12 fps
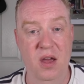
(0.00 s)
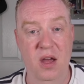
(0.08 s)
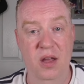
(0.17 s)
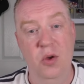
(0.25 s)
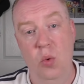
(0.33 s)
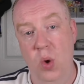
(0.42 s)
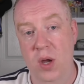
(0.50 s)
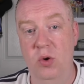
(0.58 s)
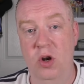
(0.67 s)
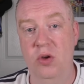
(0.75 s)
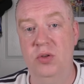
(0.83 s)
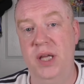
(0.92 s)
that we
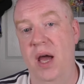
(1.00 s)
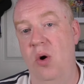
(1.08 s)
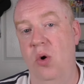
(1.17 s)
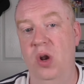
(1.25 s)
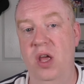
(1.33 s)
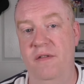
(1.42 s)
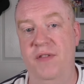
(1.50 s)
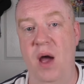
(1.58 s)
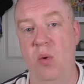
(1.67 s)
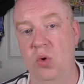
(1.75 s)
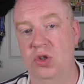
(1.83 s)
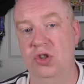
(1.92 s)
would lose out on if
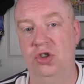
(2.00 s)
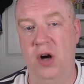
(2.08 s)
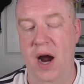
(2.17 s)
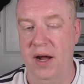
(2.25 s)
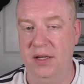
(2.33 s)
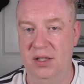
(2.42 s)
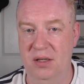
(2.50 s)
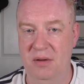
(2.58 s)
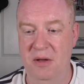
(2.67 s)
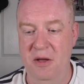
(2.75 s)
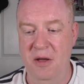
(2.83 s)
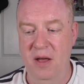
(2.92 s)
that wasn't tracked.
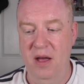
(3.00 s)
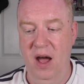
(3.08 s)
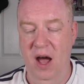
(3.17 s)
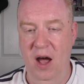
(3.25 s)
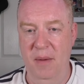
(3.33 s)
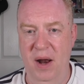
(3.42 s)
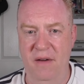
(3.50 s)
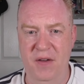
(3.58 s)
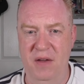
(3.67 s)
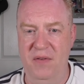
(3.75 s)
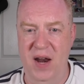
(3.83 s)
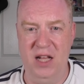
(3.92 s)
And I
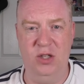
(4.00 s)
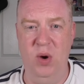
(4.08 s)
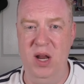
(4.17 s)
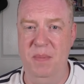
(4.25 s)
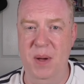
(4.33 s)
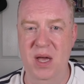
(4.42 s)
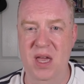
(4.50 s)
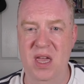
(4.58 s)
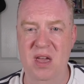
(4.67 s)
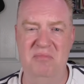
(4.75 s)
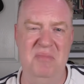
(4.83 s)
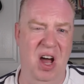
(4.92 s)
think for that
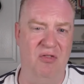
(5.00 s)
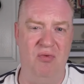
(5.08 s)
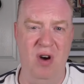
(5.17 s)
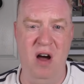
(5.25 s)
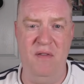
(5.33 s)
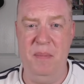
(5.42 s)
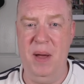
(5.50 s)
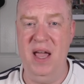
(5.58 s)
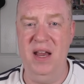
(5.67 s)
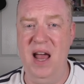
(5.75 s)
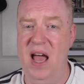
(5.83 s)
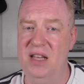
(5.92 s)
20p, I'd rather
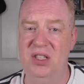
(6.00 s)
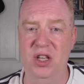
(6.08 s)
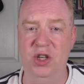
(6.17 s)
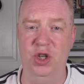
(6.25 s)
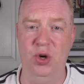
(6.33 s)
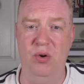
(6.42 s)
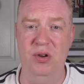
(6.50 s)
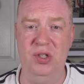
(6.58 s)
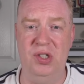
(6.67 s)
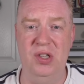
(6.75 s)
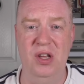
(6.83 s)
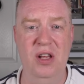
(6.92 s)
pay that as an
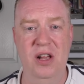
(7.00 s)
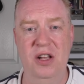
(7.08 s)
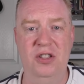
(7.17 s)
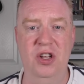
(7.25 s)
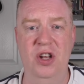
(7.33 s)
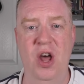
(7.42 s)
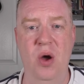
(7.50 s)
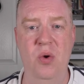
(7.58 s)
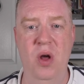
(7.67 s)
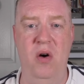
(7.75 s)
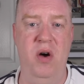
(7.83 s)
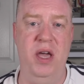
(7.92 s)
insurance to know
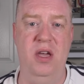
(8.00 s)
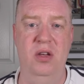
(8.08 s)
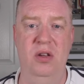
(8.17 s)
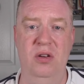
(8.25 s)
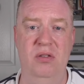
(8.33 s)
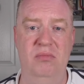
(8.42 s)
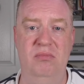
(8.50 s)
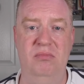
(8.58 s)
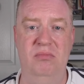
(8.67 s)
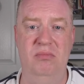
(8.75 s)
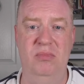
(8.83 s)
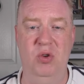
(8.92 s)
that I can
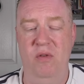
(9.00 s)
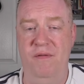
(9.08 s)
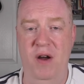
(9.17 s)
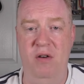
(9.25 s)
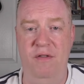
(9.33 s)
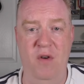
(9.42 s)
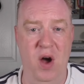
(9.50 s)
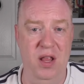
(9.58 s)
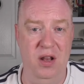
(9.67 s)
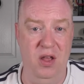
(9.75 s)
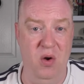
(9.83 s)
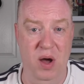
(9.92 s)
sort of verify
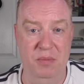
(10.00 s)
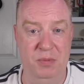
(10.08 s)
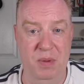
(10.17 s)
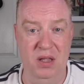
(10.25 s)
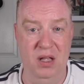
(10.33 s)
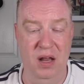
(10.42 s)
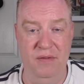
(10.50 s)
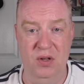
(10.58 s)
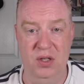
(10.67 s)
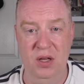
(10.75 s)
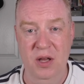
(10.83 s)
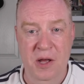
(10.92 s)
that the item's been
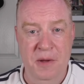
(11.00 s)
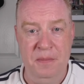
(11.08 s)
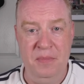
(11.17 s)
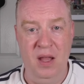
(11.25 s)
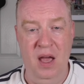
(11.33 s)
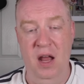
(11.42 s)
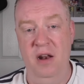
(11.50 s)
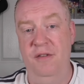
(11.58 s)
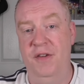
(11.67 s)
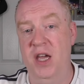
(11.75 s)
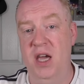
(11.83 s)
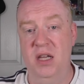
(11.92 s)
delivered. And the
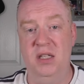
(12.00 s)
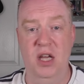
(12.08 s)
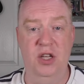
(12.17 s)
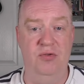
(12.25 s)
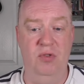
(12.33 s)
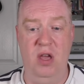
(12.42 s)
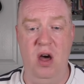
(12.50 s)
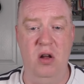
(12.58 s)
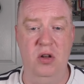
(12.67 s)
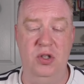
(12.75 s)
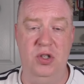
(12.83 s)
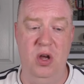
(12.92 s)
thing is
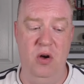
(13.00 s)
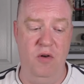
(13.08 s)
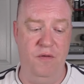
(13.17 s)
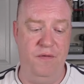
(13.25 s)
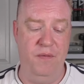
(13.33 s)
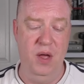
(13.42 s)
regardless of